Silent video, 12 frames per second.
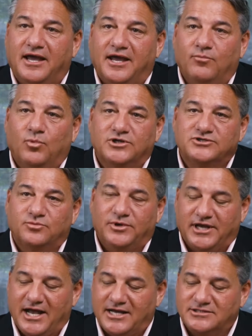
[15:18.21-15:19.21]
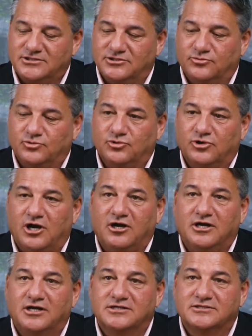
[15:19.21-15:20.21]
And once we got to the root
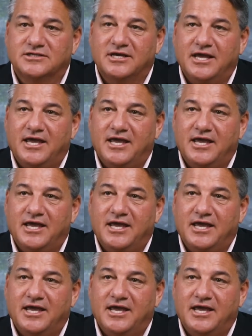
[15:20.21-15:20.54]
cause,